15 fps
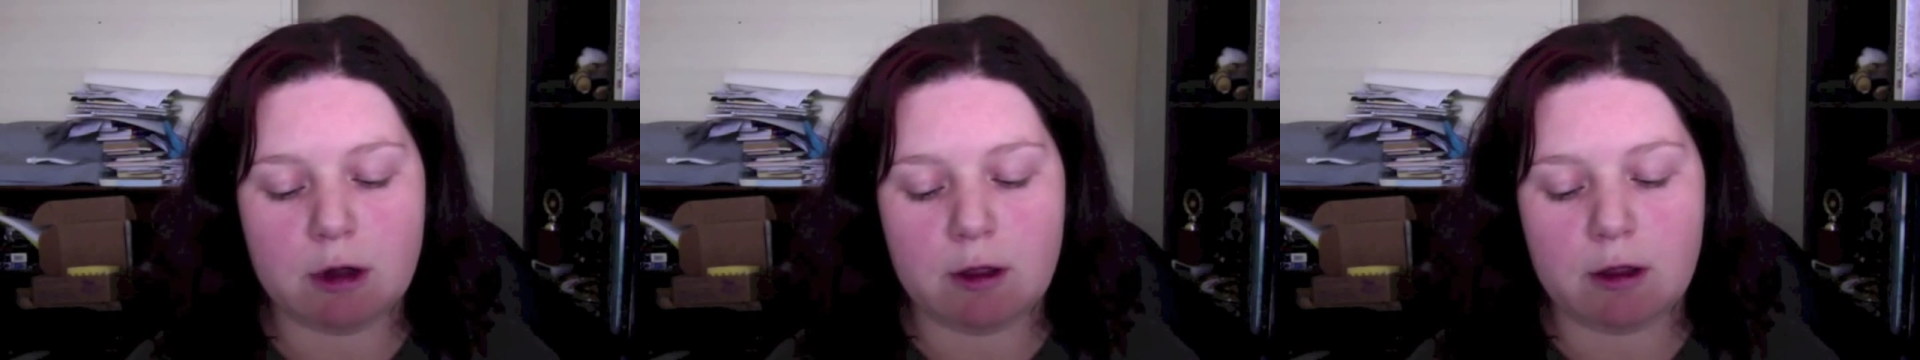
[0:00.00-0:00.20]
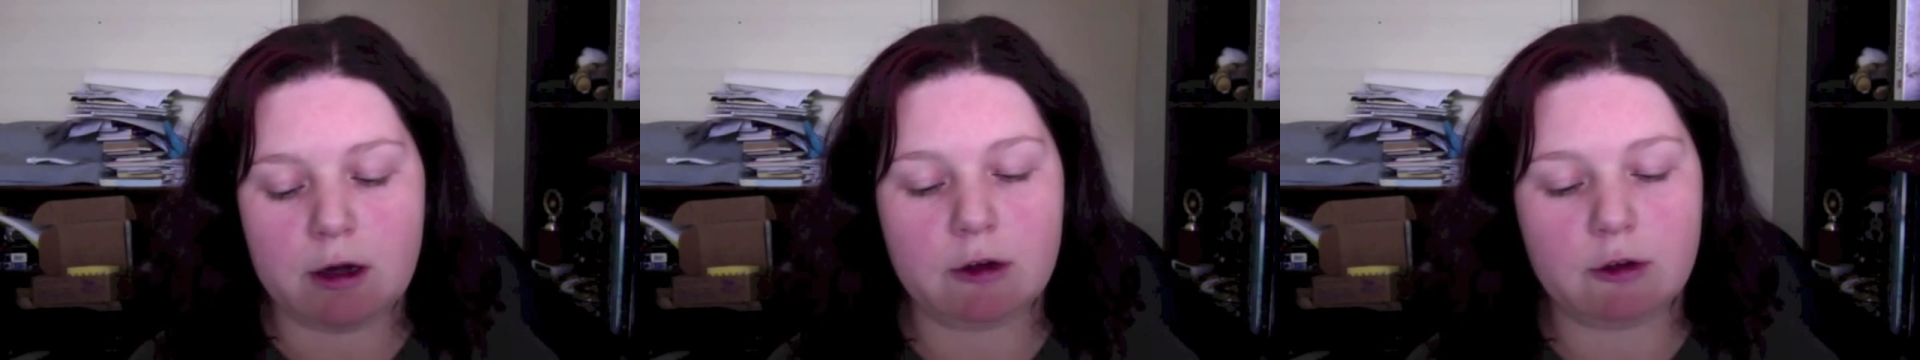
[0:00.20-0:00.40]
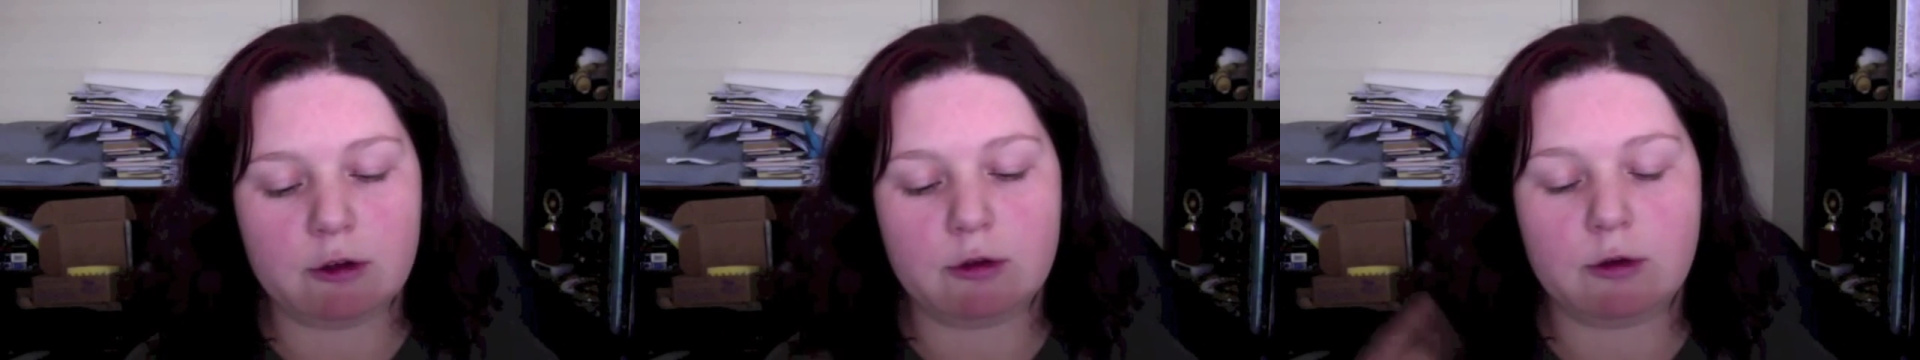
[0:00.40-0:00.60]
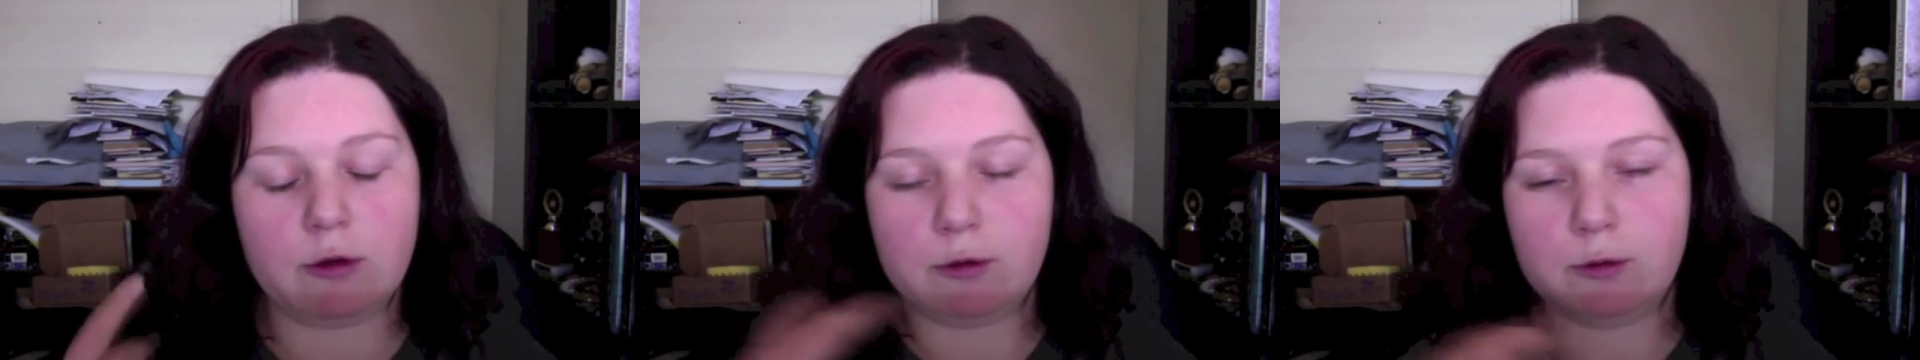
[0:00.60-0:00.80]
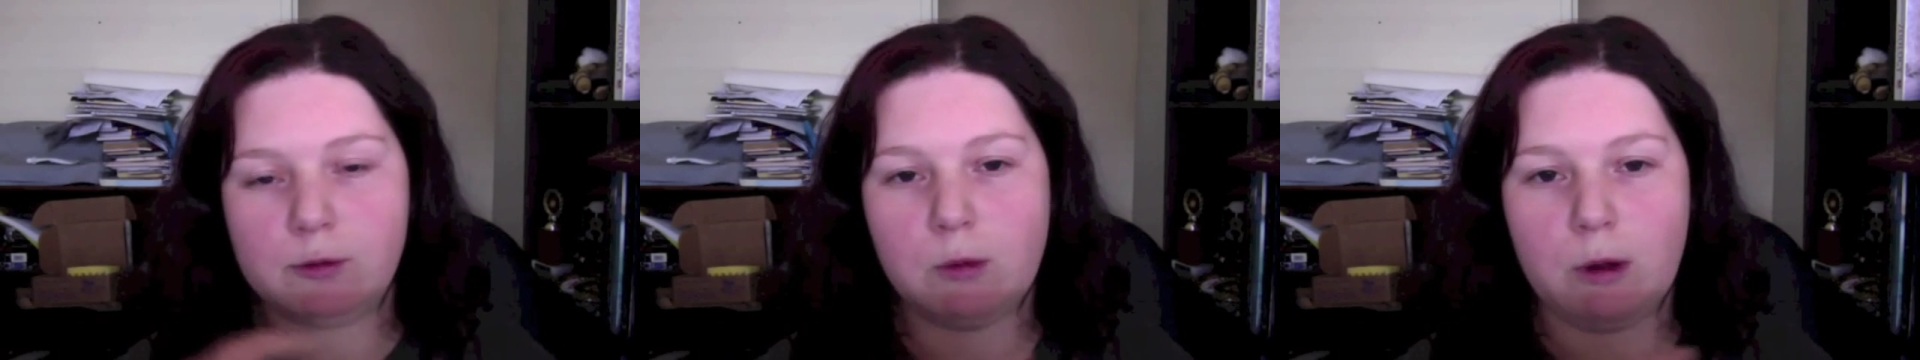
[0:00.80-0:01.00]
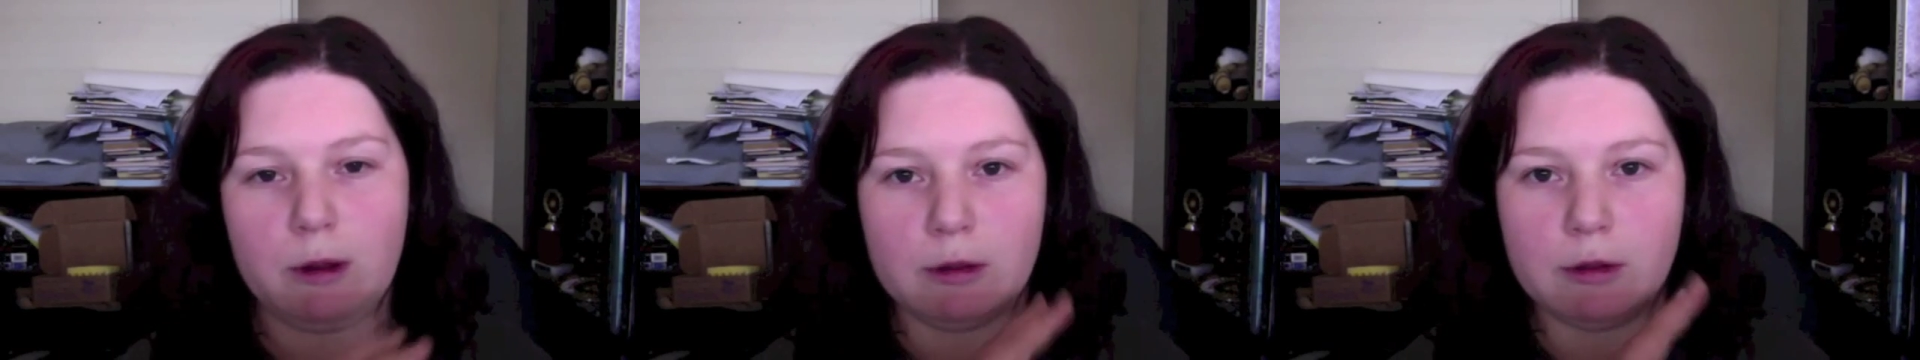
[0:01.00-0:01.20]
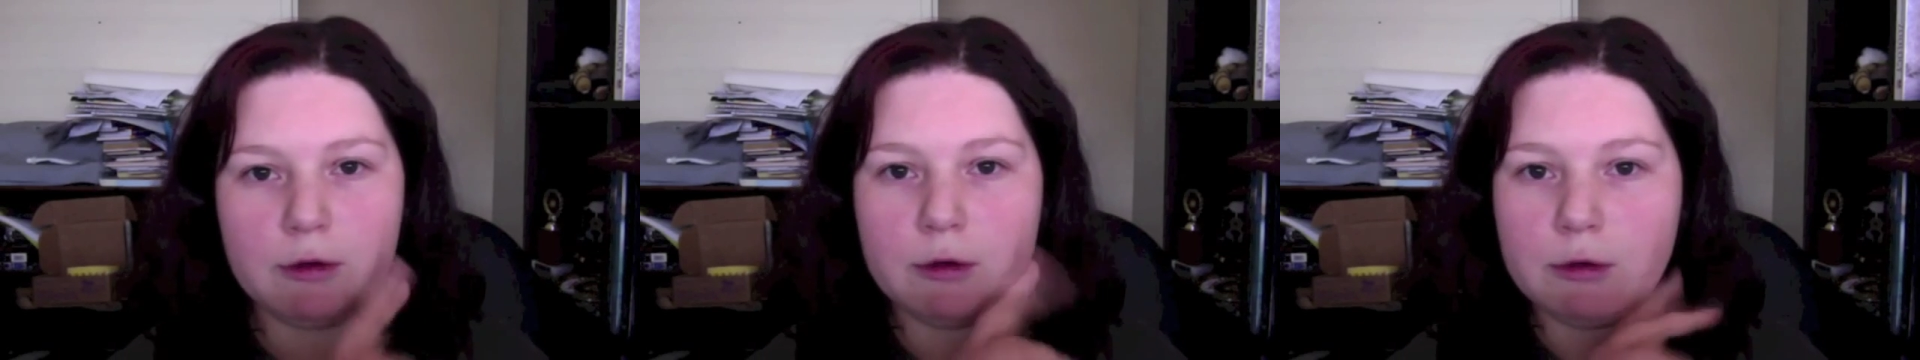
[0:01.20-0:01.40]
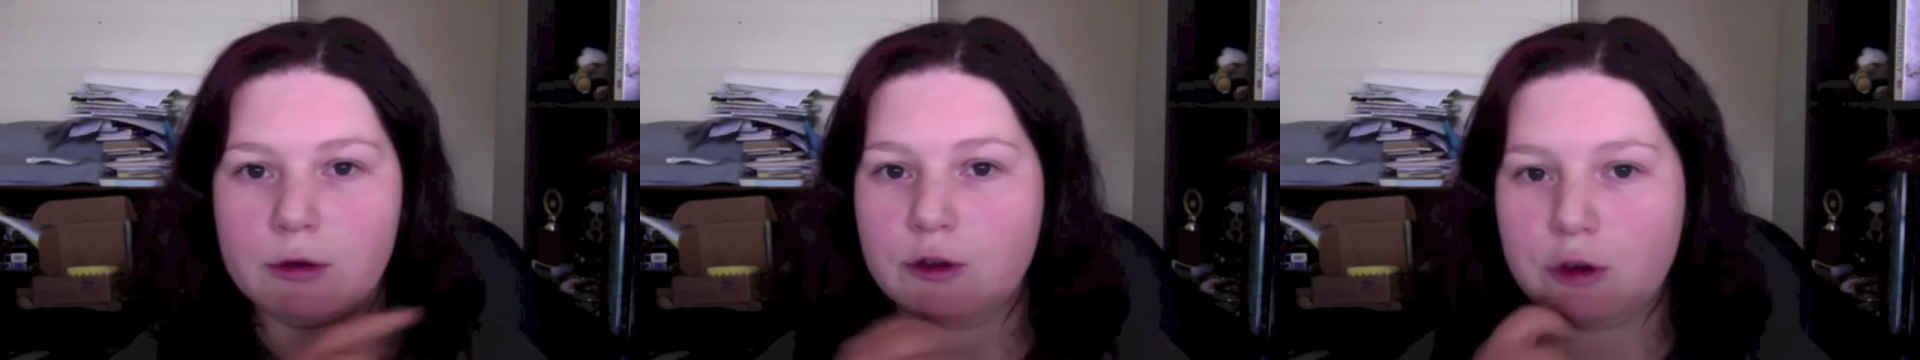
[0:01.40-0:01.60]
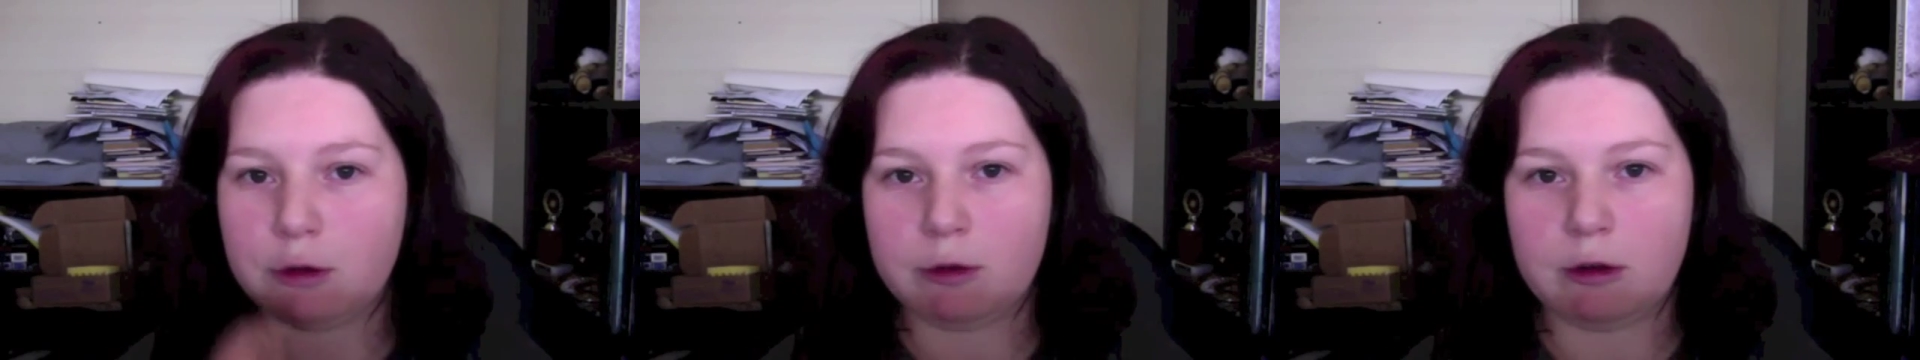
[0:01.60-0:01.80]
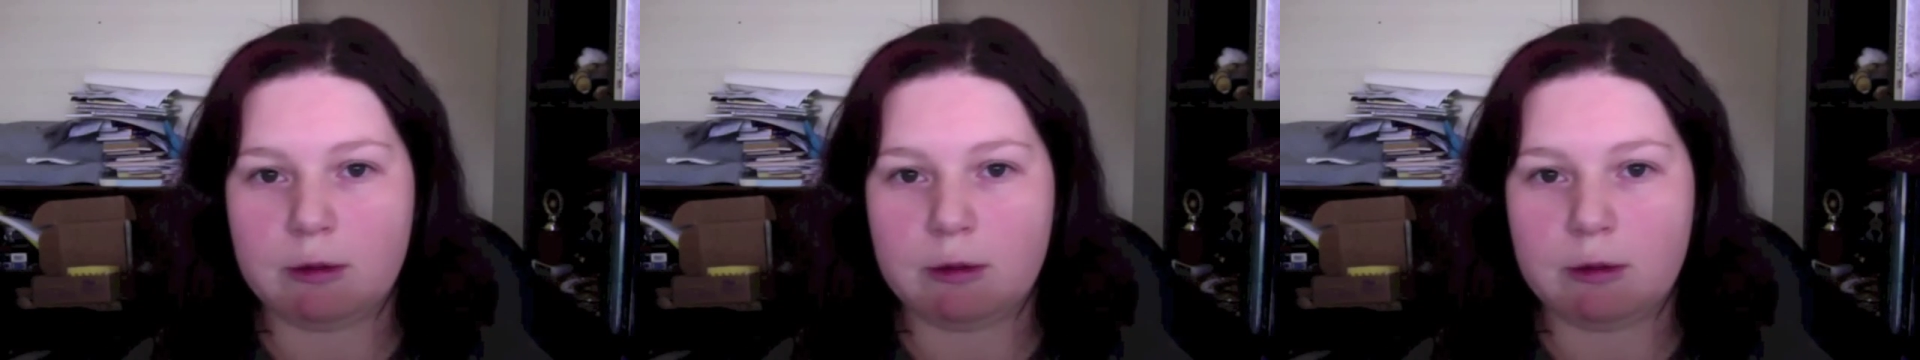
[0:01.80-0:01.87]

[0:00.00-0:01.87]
and then I just sort of went through and trimmed